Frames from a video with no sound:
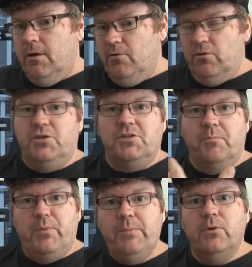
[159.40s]
not
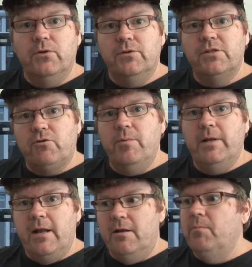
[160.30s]
just the people who
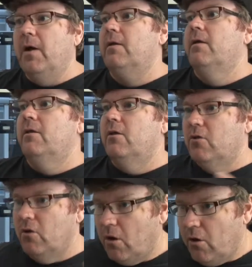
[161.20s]
discriminated, but
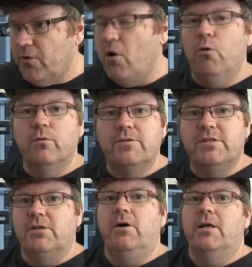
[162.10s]
the whole of
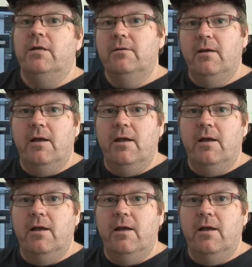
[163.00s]
society.